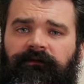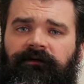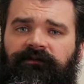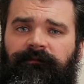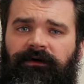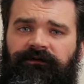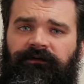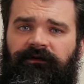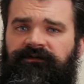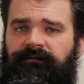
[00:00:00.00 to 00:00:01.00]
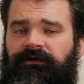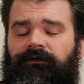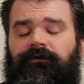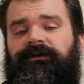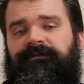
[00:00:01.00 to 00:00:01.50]
of those books are some of the
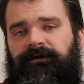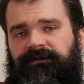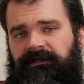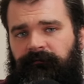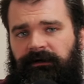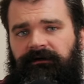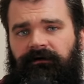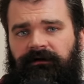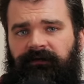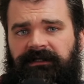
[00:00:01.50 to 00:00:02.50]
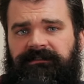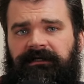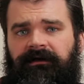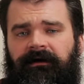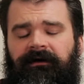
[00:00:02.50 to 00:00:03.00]
earliest books I read on
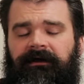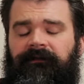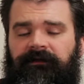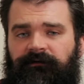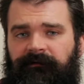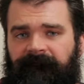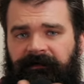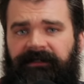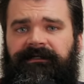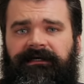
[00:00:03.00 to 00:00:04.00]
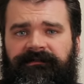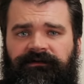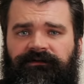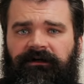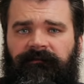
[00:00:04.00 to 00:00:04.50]
investing, and I think do a
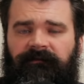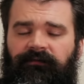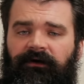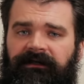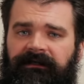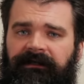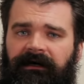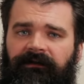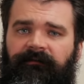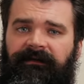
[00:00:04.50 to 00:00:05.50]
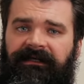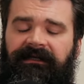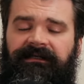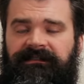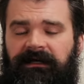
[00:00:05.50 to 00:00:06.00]
fantastic job of breaking down the
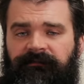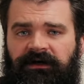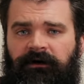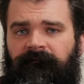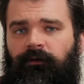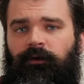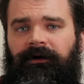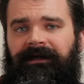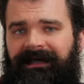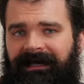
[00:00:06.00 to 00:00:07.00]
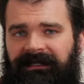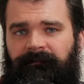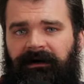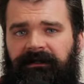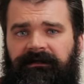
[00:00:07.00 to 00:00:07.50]
beginning steps for
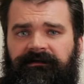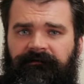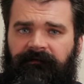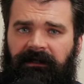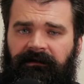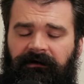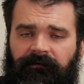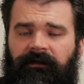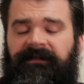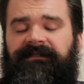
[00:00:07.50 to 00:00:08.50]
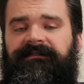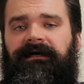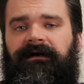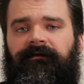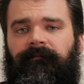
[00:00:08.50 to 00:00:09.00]
anybody to follow. That being
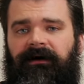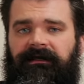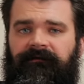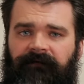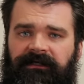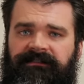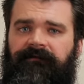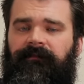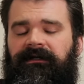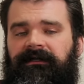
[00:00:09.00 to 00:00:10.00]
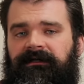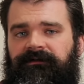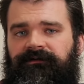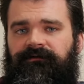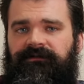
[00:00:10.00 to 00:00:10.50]
said, by investing money
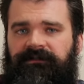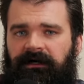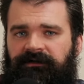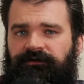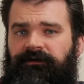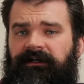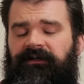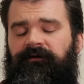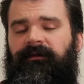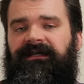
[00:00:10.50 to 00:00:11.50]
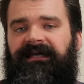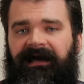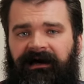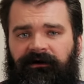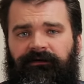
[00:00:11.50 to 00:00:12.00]
into stocks, you're getting your money
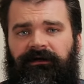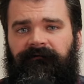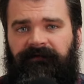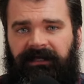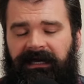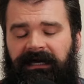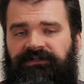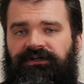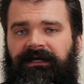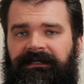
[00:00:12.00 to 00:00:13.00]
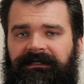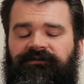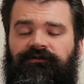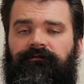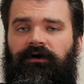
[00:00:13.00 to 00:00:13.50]
out of cash and
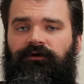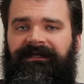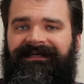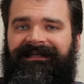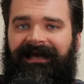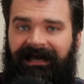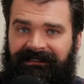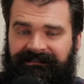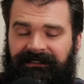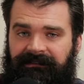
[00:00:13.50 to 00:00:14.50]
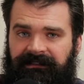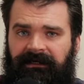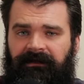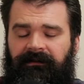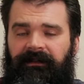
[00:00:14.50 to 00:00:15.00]
into owning an asset
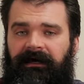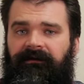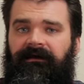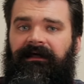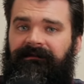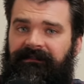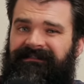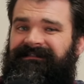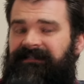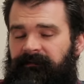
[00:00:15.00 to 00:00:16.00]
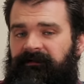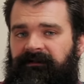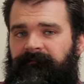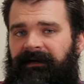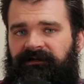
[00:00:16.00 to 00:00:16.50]
that at least
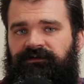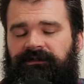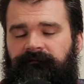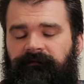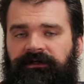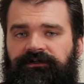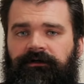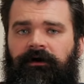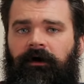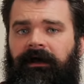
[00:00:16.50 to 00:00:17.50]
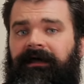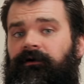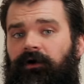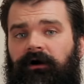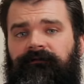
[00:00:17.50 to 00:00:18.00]
typically matches inflation and
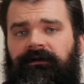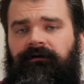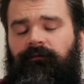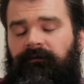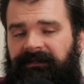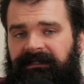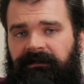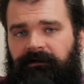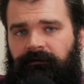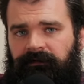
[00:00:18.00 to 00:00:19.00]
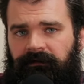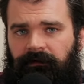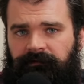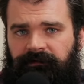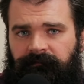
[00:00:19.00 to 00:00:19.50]
often will beat it over the
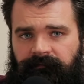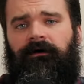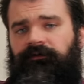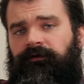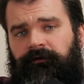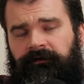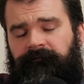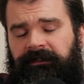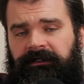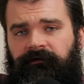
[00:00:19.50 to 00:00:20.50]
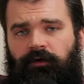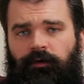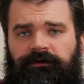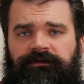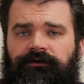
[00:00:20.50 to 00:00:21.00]
long term. Alternatively, of
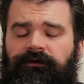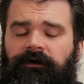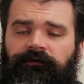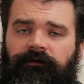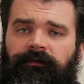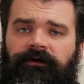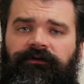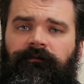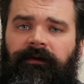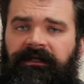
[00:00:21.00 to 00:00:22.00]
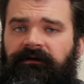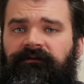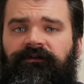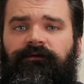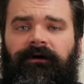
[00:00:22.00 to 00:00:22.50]
course, you can also put your money
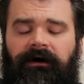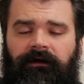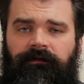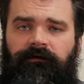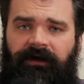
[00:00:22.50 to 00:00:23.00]
into other